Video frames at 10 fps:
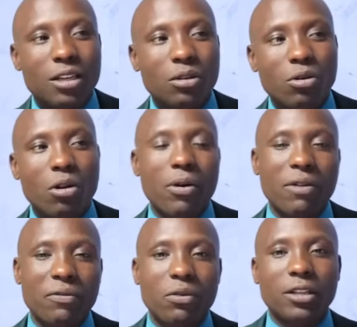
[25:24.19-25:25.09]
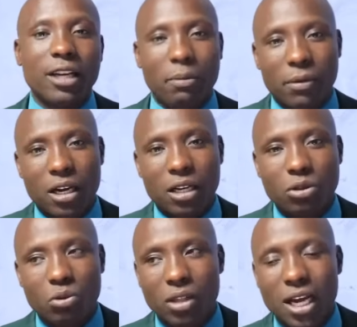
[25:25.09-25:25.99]
alitoa 140, akapeleka
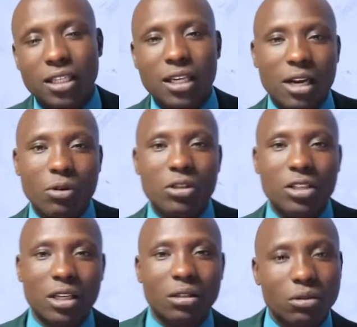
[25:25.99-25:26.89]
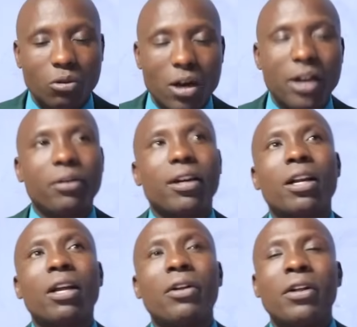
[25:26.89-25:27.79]
230, akabisha 200.